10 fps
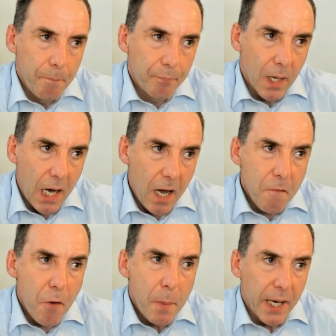
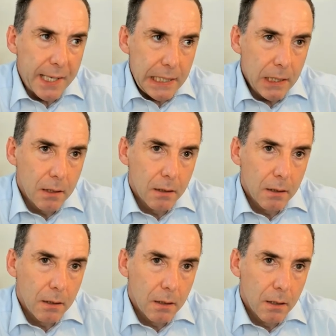Everybody.
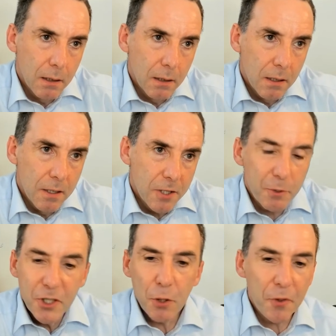So there was
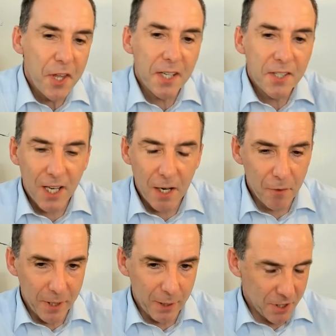two things that
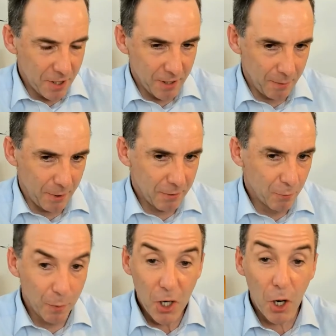everybody was talking about. One
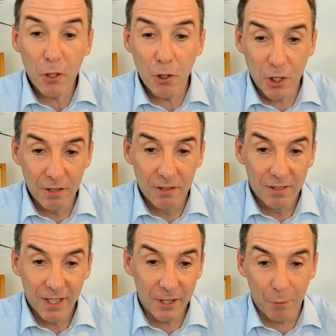was hydrogen,
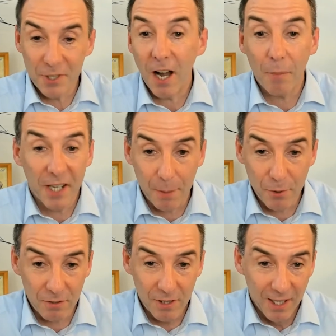and the other was carbon
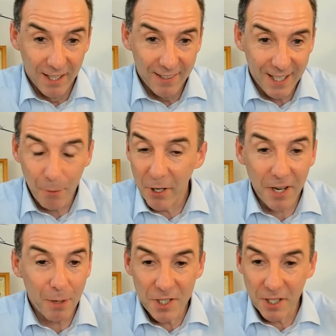capture. And whether that
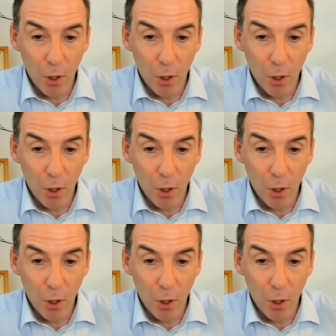was an oil and